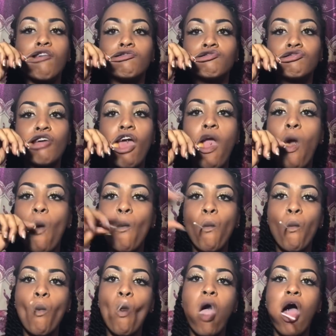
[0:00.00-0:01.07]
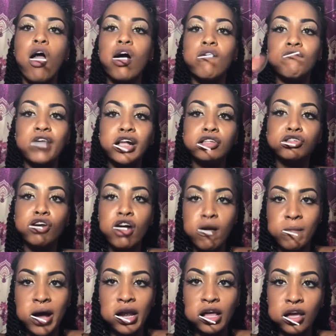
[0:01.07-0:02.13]
she come from
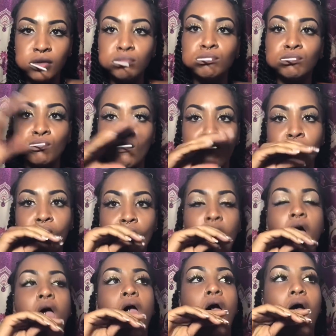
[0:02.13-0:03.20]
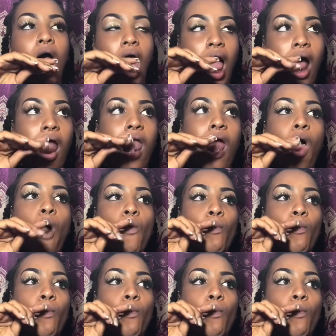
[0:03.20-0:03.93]
Germany, and